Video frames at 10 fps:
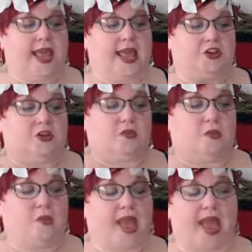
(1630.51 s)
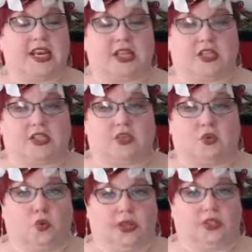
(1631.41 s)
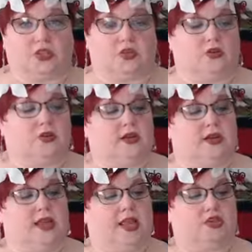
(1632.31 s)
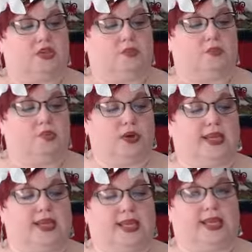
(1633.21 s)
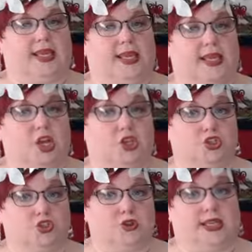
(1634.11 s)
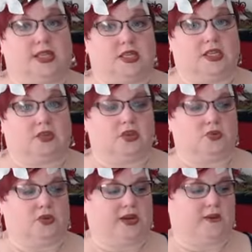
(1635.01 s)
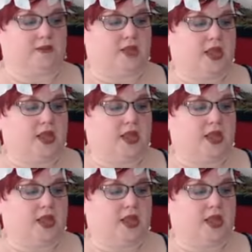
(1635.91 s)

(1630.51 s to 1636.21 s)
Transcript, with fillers: and you banish the winter and you bring in and usher in the spring.